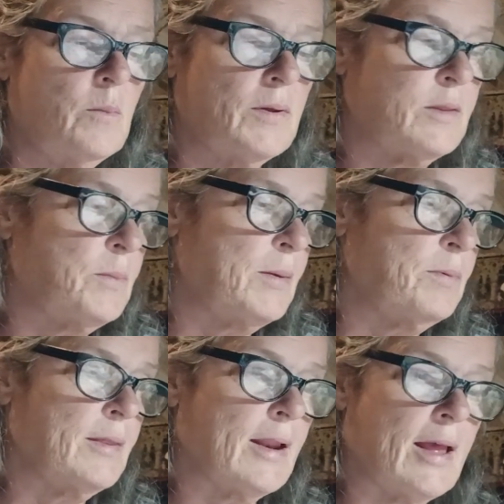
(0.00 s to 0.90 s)
but the
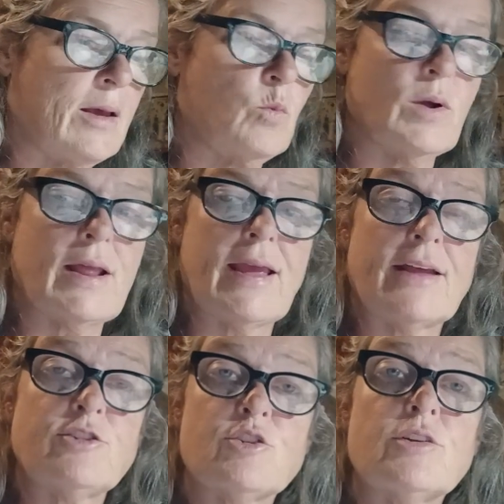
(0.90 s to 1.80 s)
people that when I
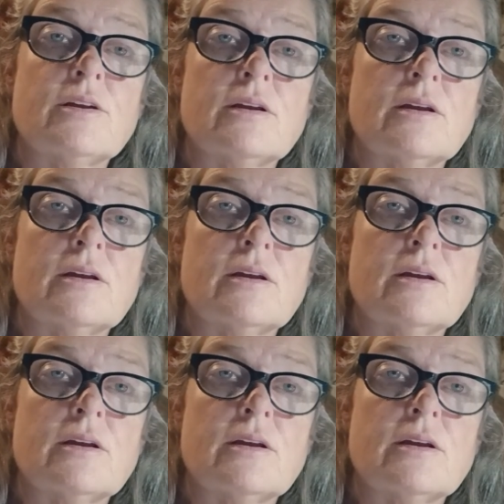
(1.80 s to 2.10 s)
entered,